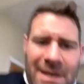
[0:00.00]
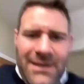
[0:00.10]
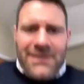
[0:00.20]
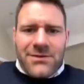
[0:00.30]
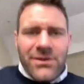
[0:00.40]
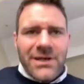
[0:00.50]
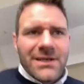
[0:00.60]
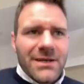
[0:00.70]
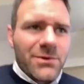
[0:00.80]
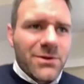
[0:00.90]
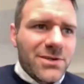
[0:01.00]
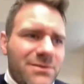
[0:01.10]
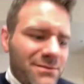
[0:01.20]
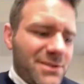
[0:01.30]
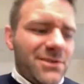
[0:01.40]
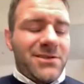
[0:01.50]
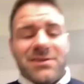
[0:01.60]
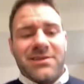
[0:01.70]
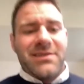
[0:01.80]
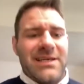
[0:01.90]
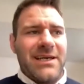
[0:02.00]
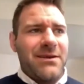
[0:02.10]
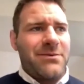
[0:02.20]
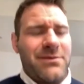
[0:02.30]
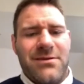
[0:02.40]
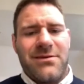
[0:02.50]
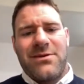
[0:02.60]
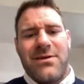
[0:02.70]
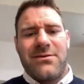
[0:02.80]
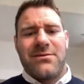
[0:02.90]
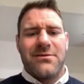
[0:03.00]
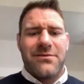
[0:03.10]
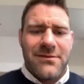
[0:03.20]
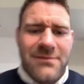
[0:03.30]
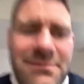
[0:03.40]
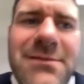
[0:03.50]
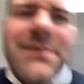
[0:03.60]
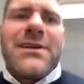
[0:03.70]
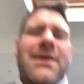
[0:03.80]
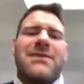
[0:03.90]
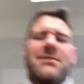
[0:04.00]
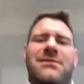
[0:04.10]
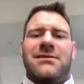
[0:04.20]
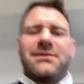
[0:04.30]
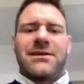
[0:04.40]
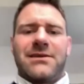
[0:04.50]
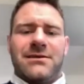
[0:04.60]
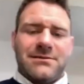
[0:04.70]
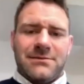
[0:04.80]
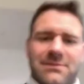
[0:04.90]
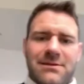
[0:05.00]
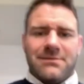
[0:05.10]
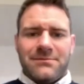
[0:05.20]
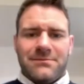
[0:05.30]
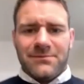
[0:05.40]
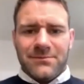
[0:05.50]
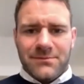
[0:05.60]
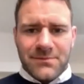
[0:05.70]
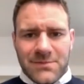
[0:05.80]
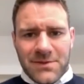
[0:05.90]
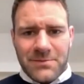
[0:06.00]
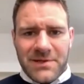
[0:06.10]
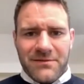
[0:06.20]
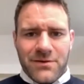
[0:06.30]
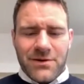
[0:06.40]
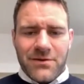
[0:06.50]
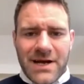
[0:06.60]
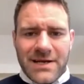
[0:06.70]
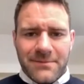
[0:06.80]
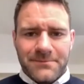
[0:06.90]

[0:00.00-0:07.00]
than Trinity, but just on the day we just weren't good enough and lost. So a bit of a regret.